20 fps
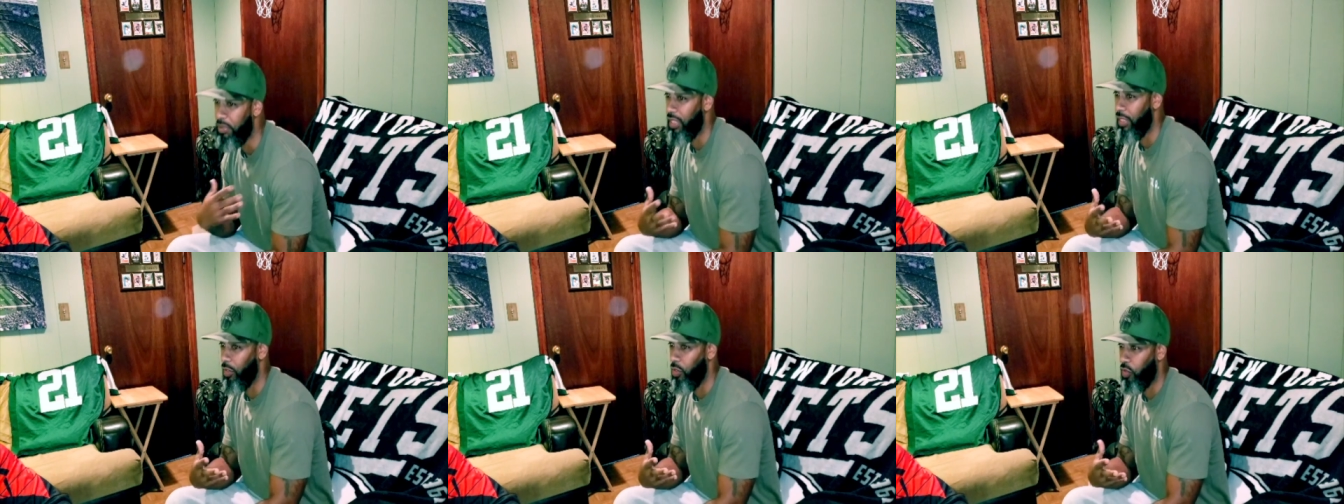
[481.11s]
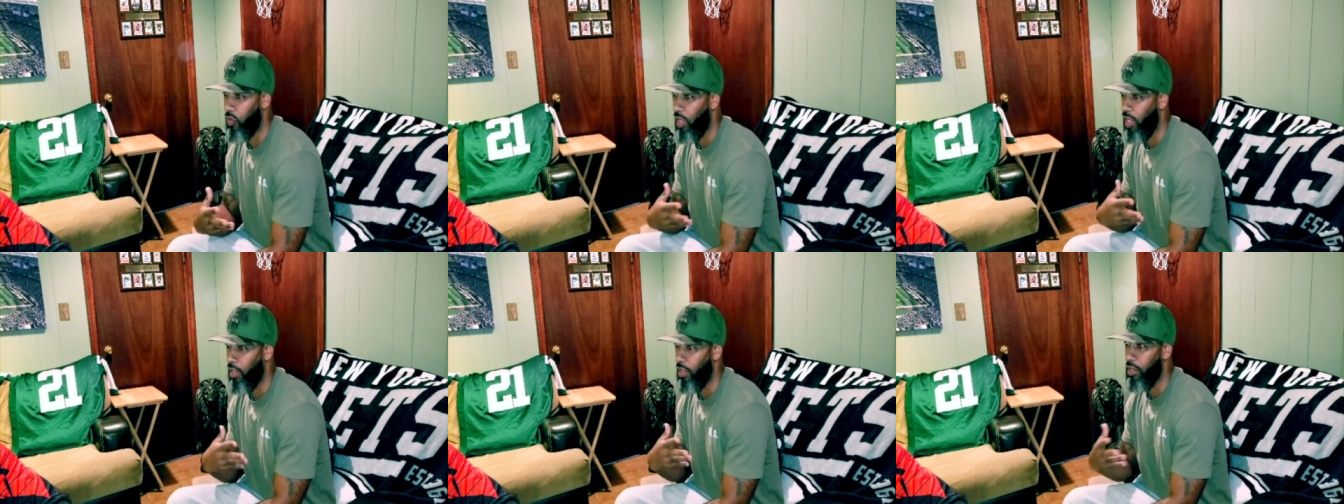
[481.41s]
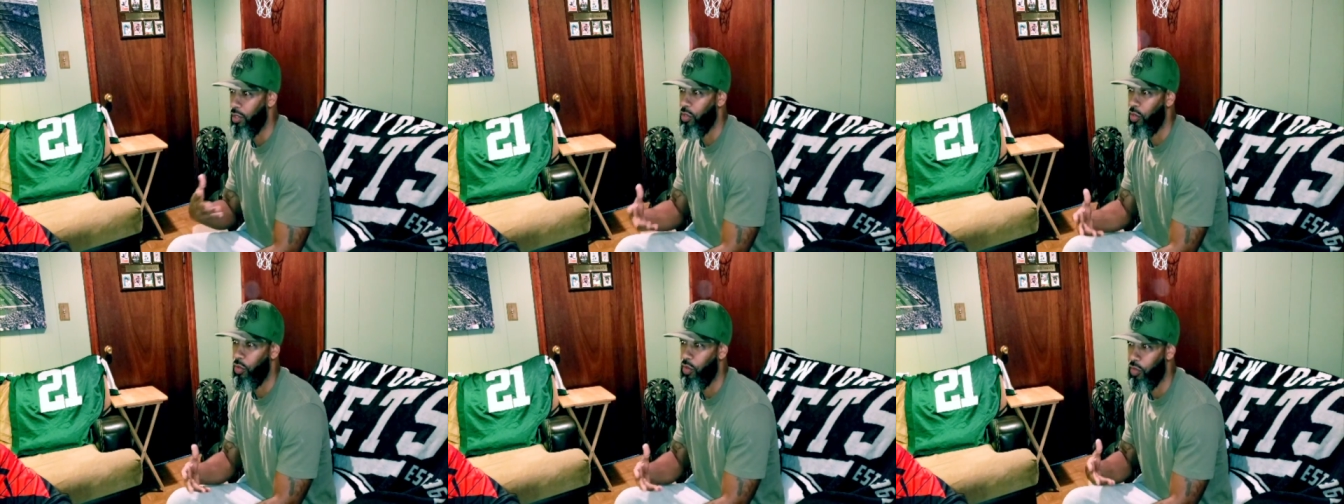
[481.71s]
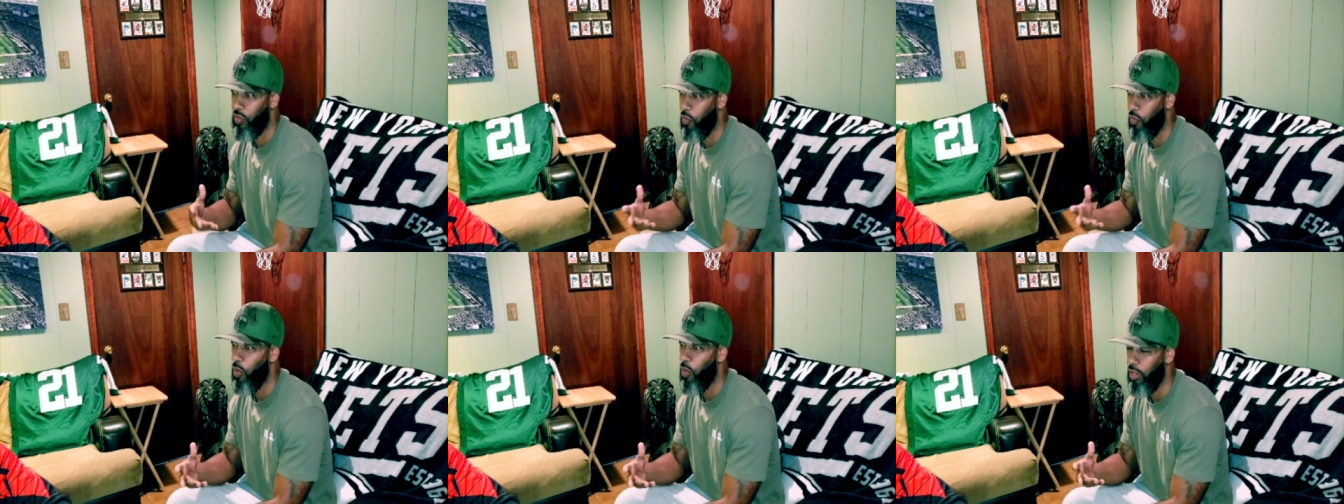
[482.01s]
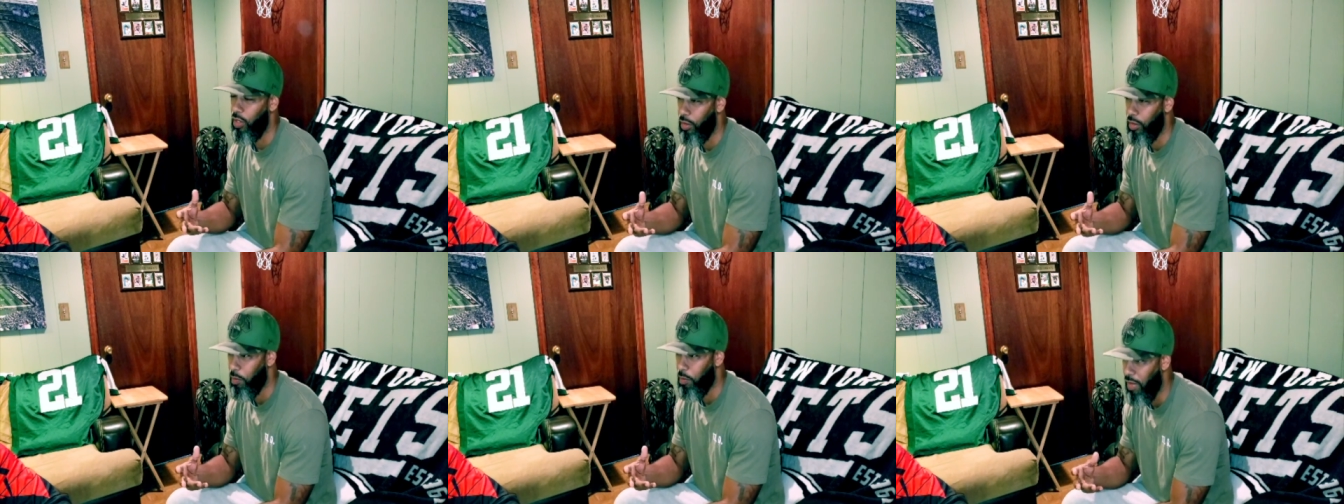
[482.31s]
still trying to search for
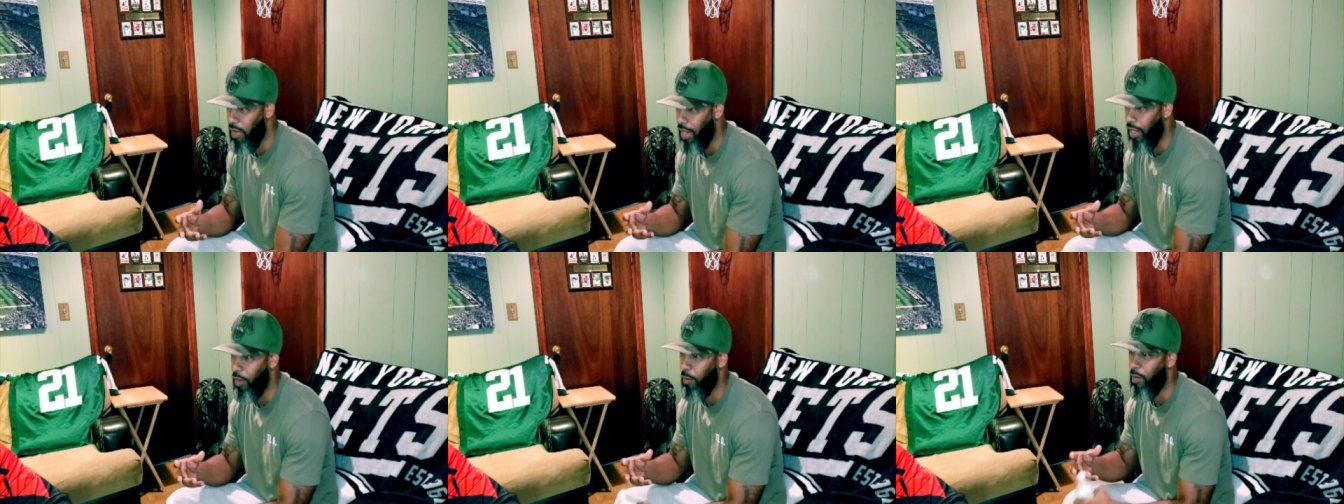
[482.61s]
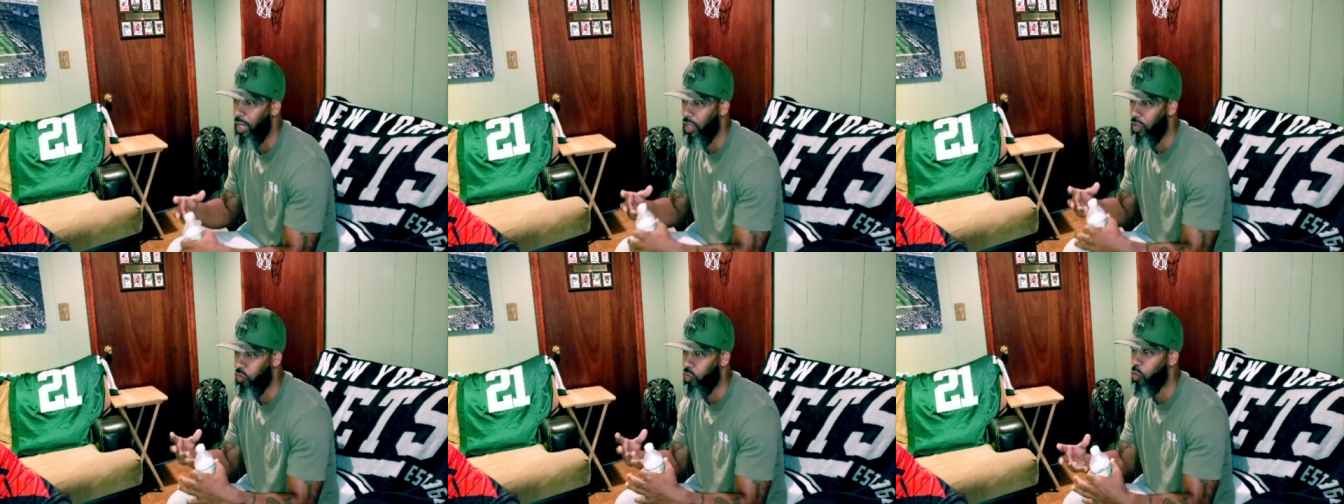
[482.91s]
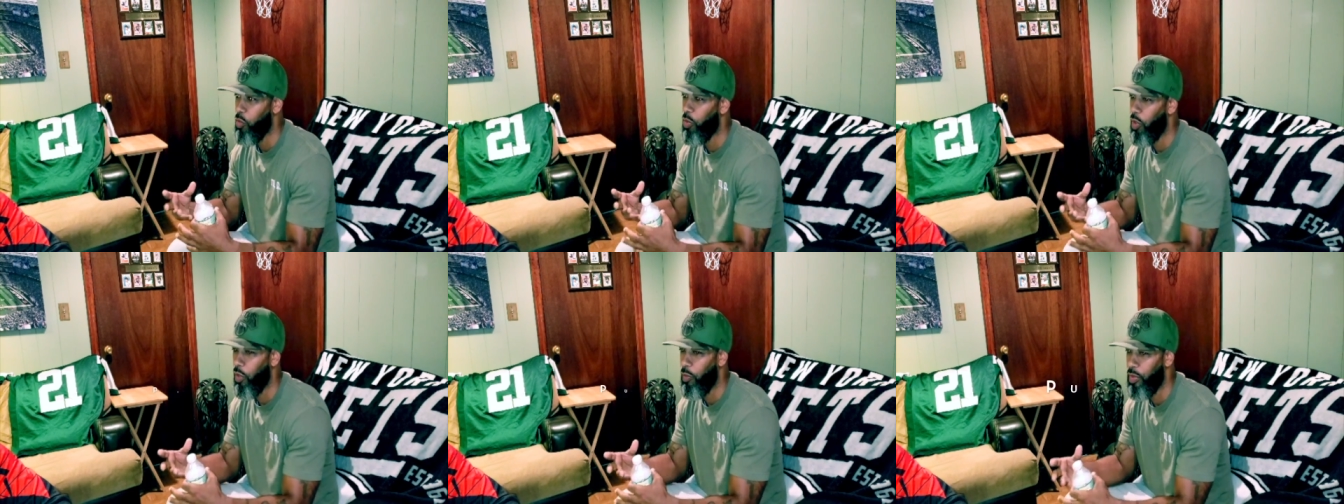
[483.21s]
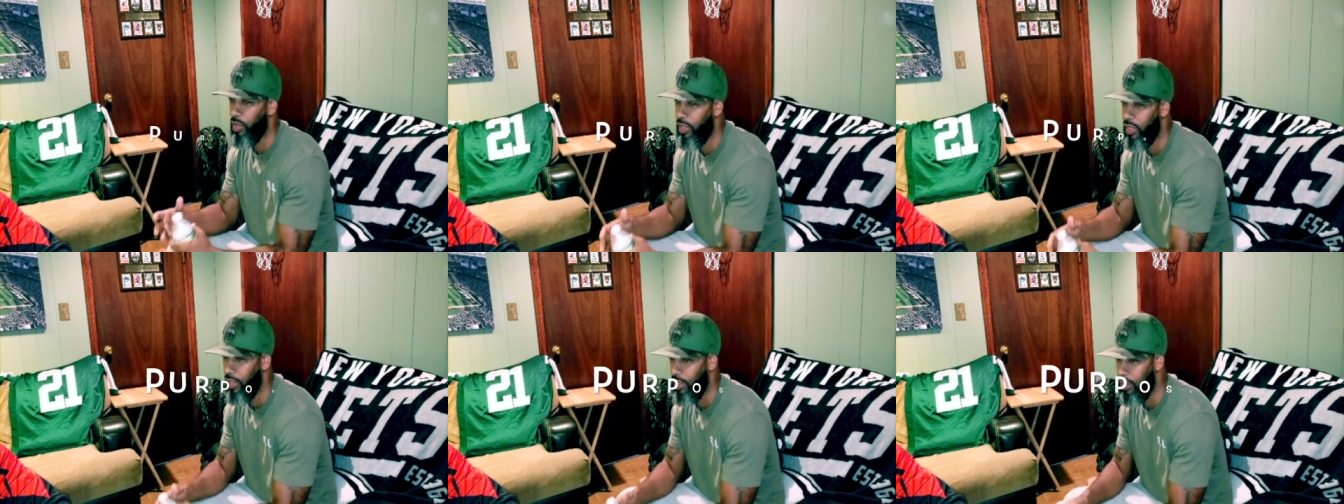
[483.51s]
what my true purpose